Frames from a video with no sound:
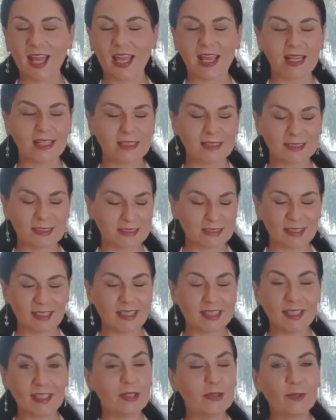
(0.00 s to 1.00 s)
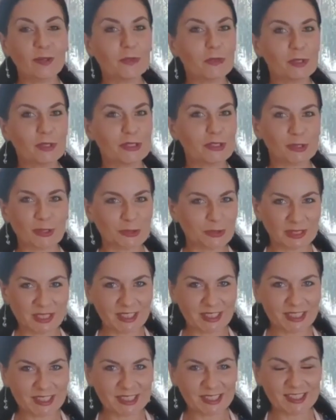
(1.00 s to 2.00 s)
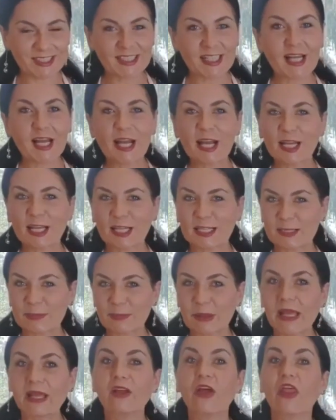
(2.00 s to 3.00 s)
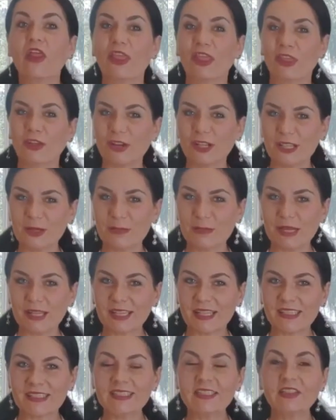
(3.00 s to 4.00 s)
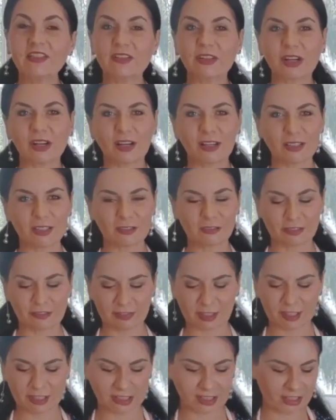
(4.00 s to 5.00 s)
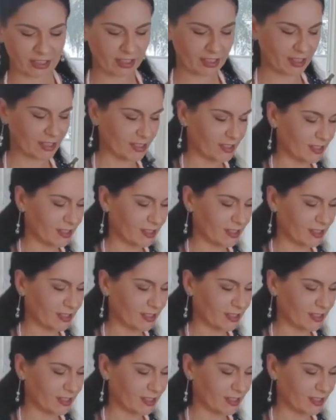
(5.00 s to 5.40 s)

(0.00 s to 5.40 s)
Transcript: And it will be so delicious. Let's bake 30 minutes, 350 degrees.